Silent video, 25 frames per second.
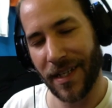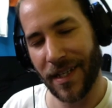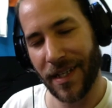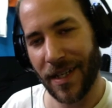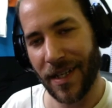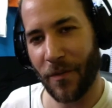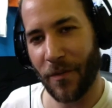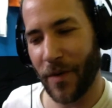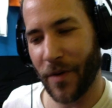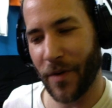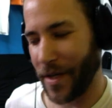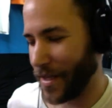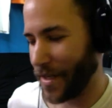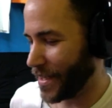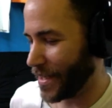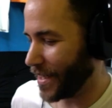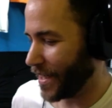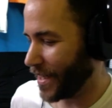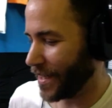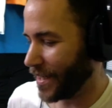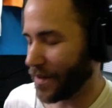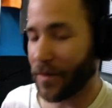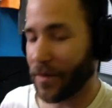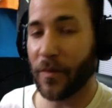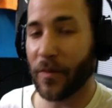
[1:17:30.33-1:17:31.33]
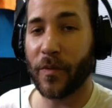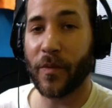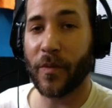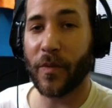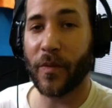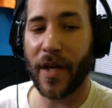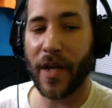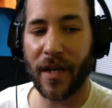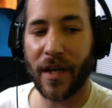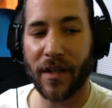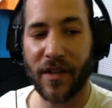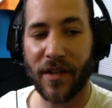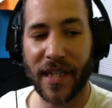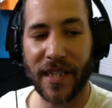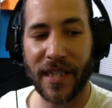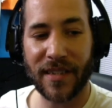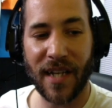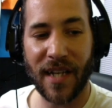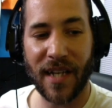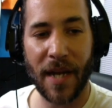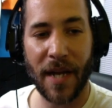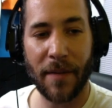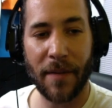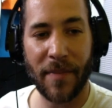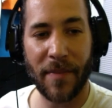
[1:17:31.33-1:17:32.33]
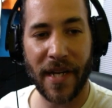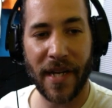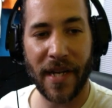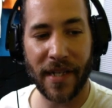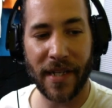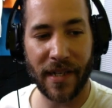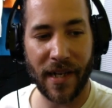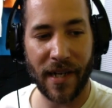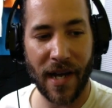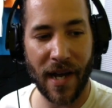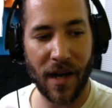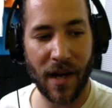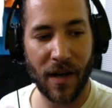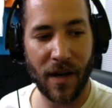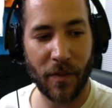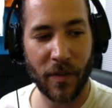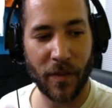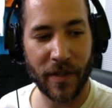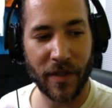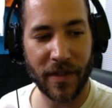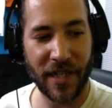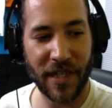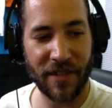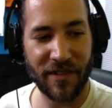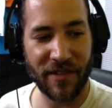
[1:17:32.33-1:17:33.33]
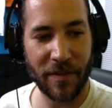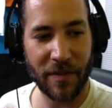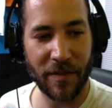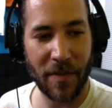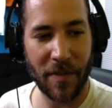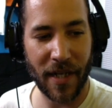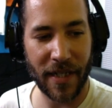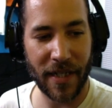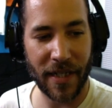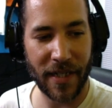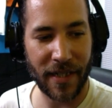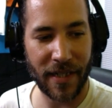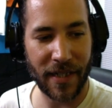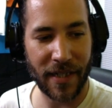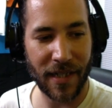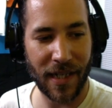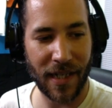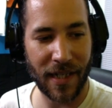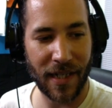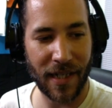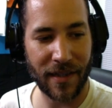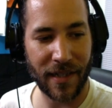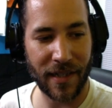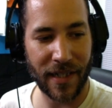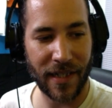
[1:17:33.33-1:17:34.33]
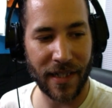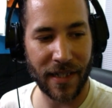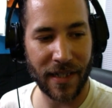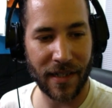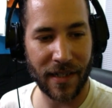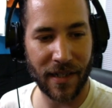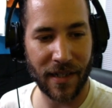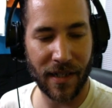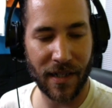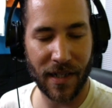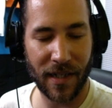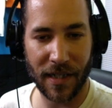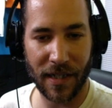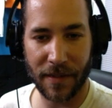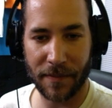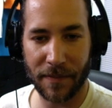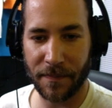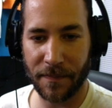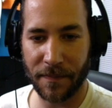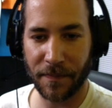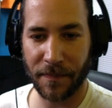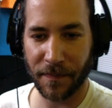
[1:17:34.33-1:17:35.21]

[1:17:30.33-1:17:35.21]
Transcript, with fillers: we uh, we had a great time hanging mm-hmm. out with everybody. I think. Um,